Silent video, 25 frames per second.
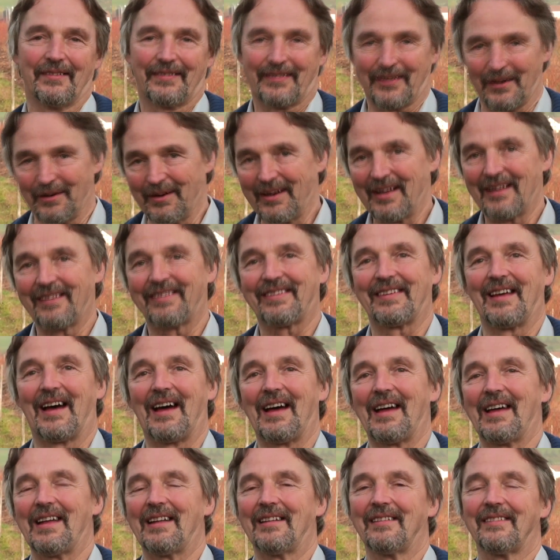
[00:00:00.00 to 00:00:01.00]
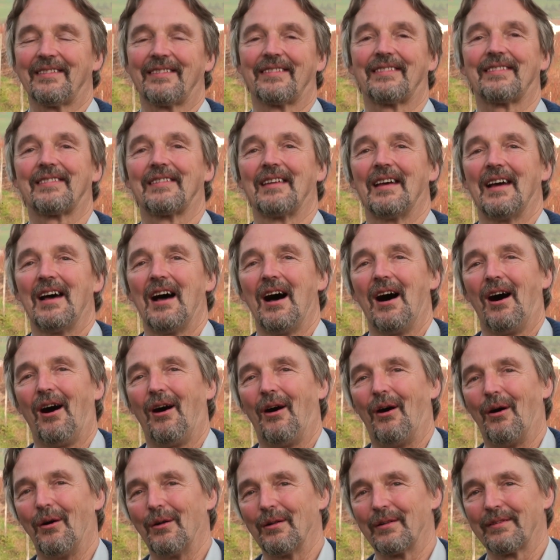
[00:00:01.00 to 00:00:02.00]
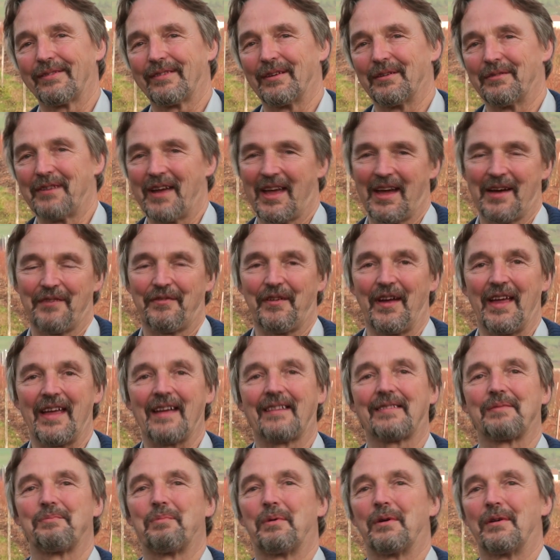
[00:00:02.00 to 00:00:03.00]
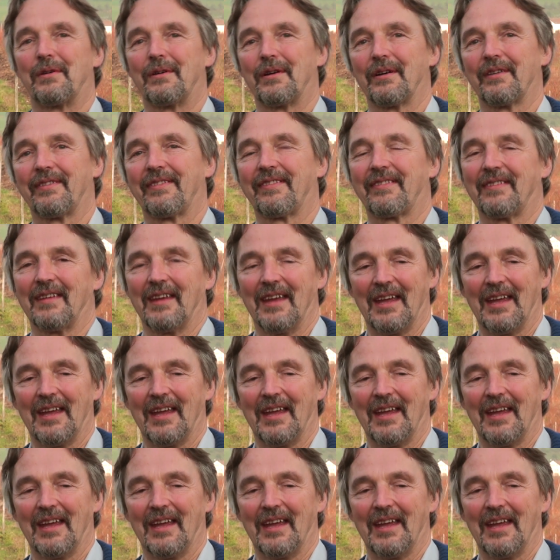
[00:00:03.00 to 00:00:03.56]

soil science, also we have experts